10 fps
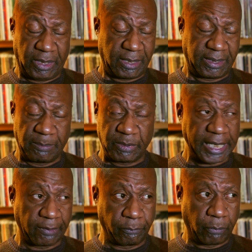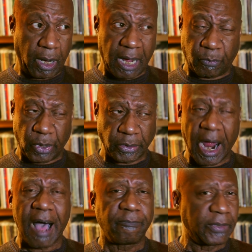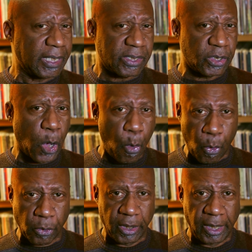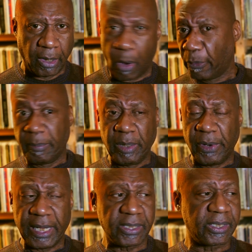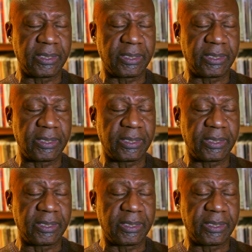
It seems like a rather obvious goal. I want to be rich.